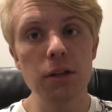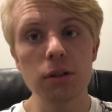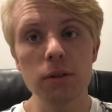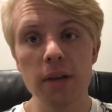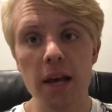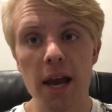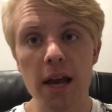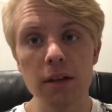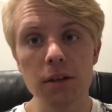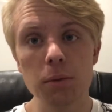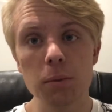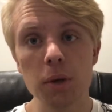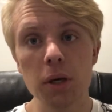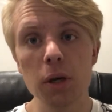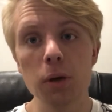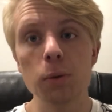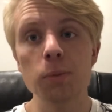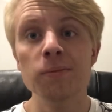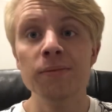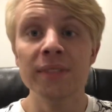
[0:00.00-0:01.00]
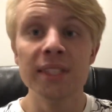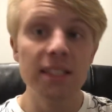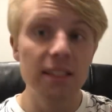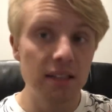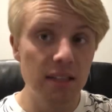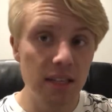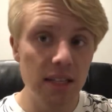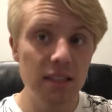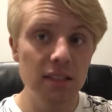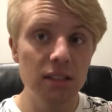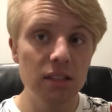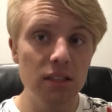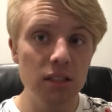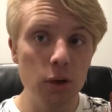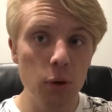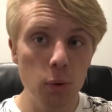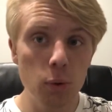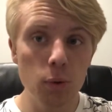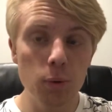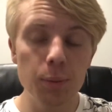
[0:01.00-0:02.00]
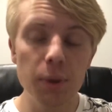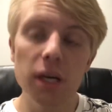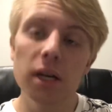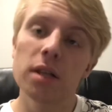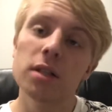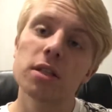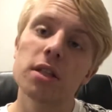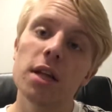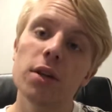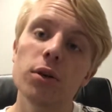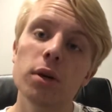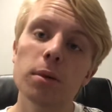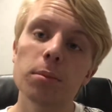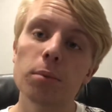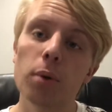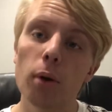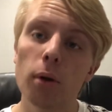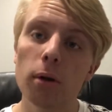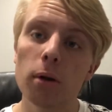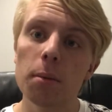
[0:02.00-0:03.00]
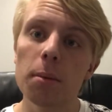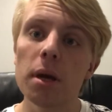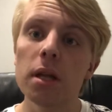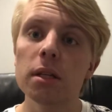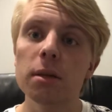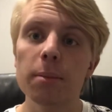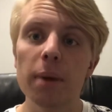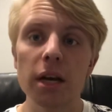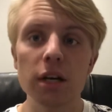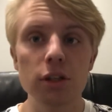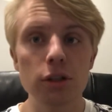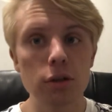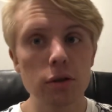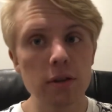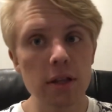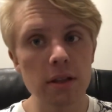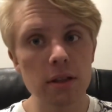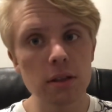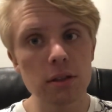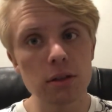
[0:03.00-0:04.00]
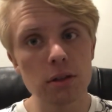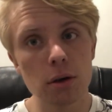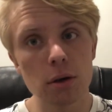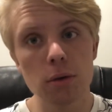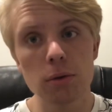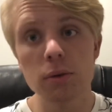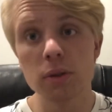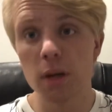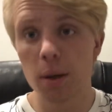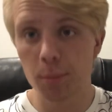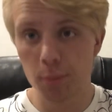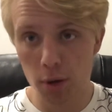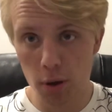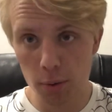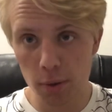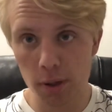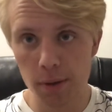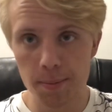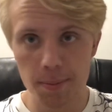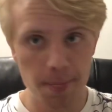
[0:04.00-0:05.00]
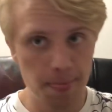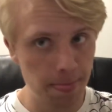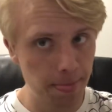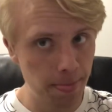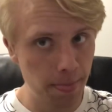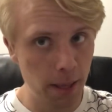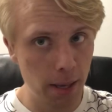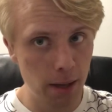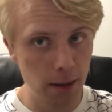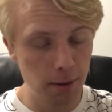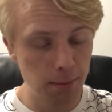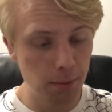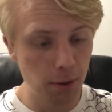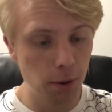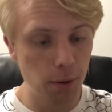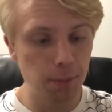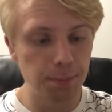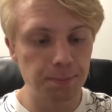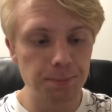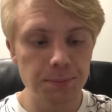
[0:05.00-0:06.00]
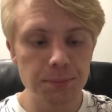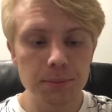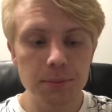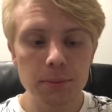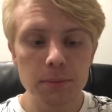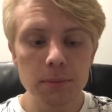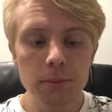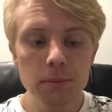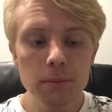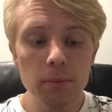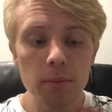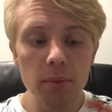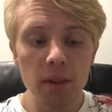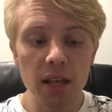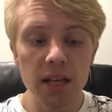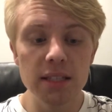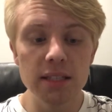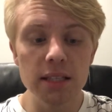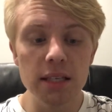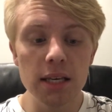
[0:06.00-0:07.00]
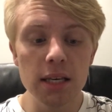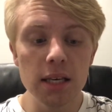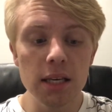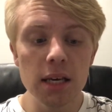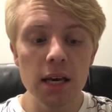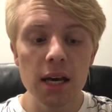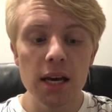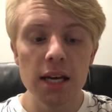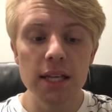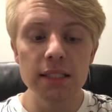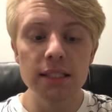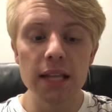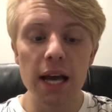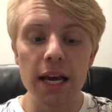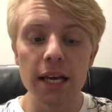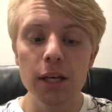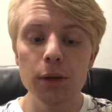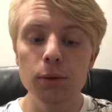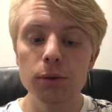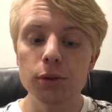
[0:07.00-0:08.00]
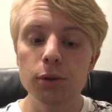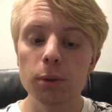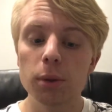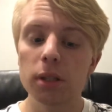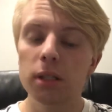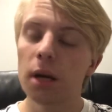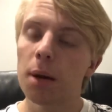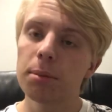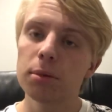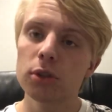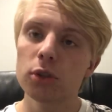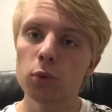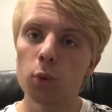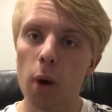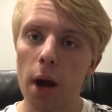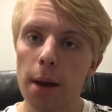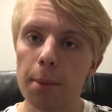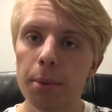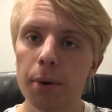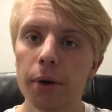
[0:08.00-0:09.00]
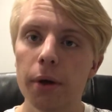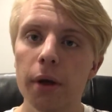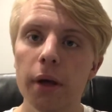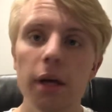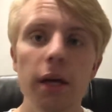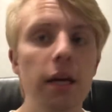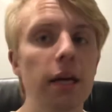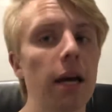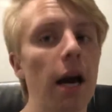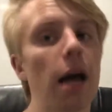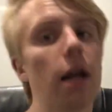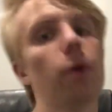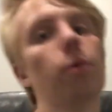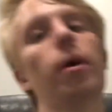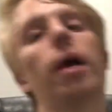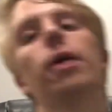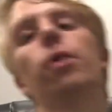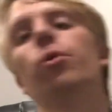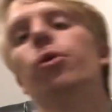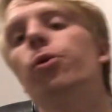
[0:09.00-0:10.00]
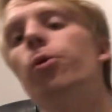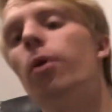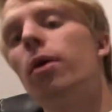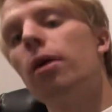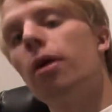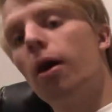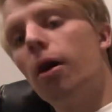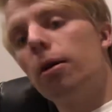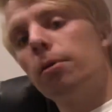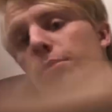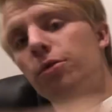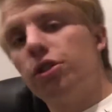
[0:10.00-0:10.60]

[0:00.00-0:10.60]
can do Q. This is cool because then you can pull him in to make sure that the circle is not broken. Boom. His E is that he will do a double swipe, kind of like with one arm,